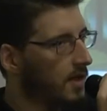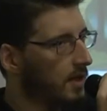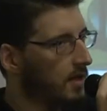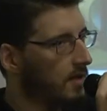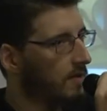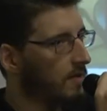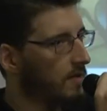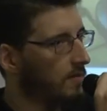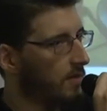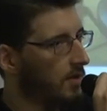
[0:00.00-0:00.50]

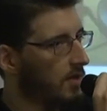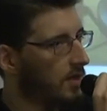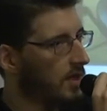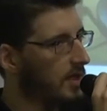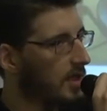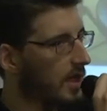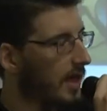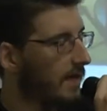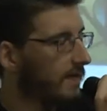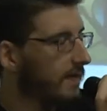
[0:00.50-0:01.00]
called
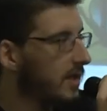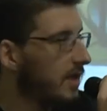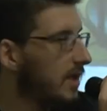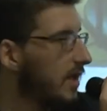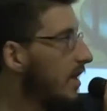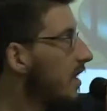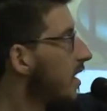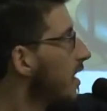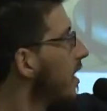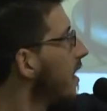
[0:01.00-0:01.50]

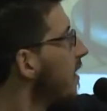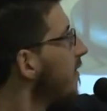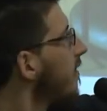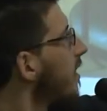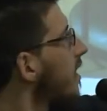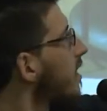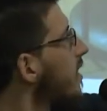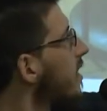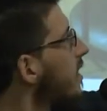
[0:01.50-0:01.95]
Motigravity, but